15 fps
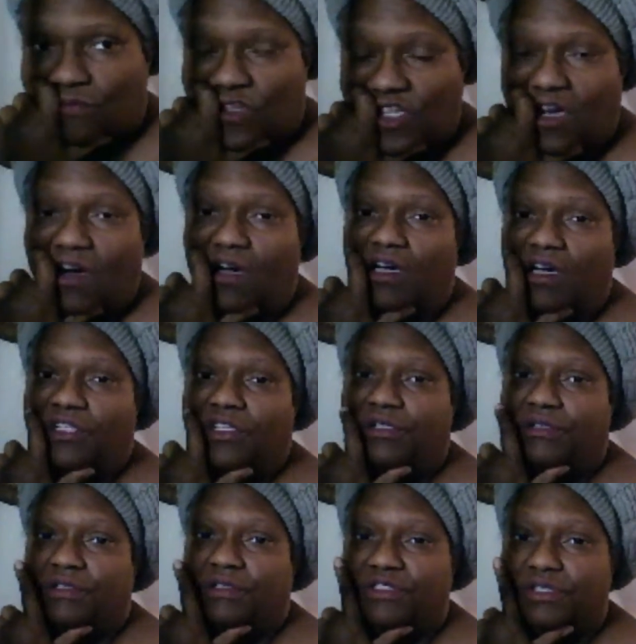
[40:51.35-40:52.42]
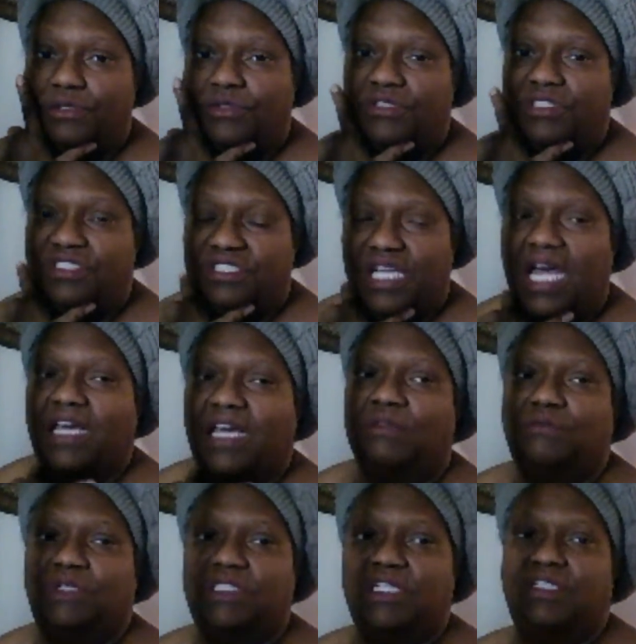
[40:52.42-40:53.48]
Or you'll do exactly
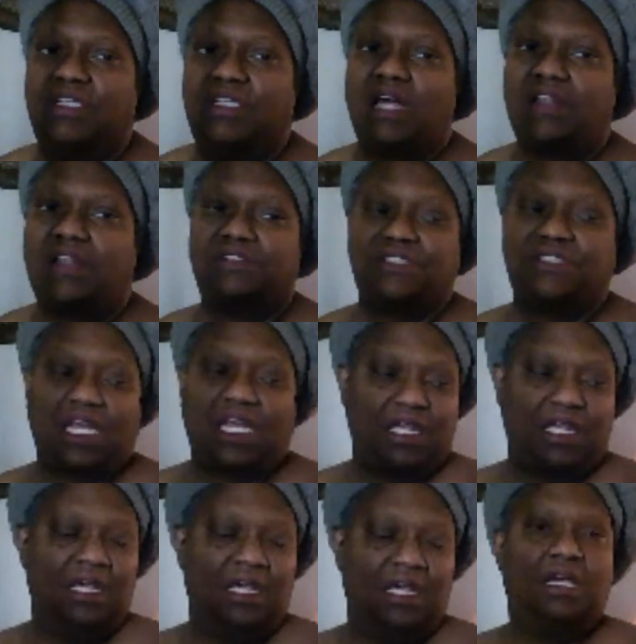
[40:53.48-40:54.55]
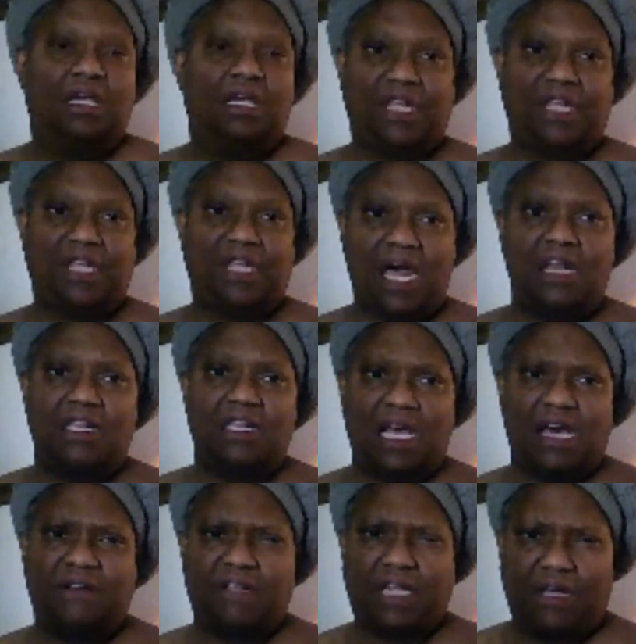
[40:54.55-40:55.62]
what the doctor say. They not
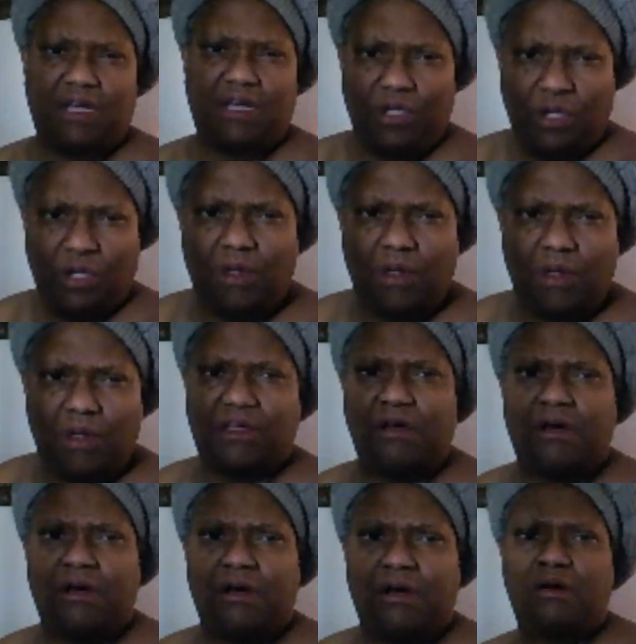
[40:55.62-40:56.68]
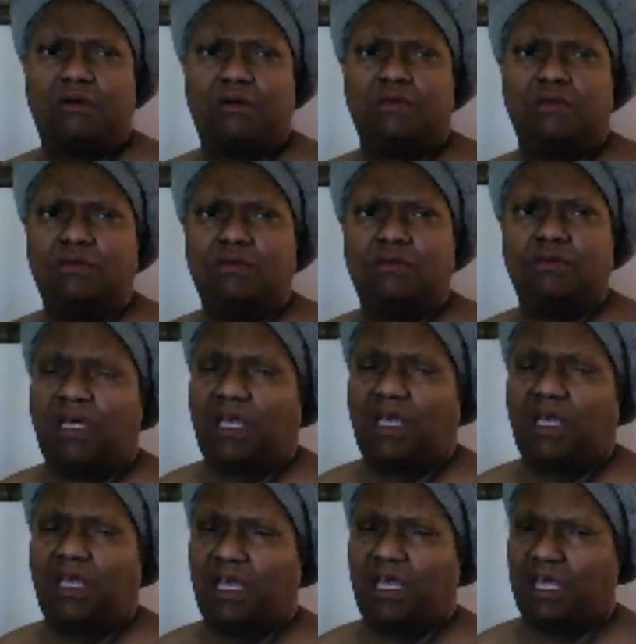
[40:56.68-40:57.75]
allowed to have no alcohol and
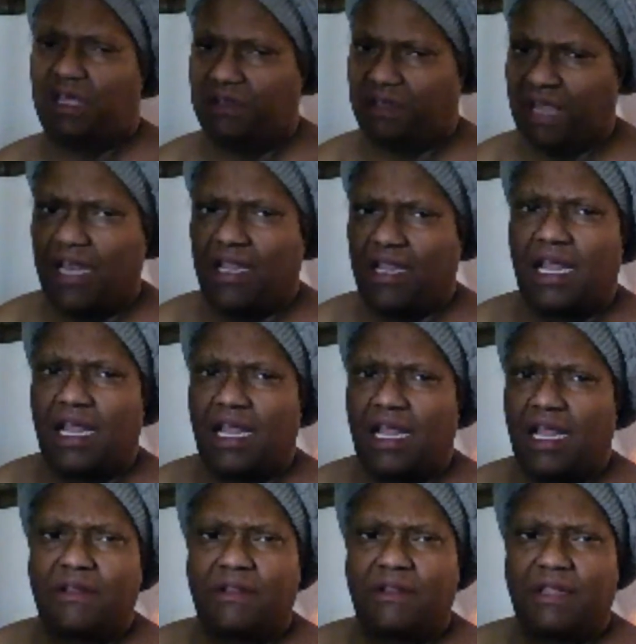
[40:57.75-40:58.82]
not allowed to have no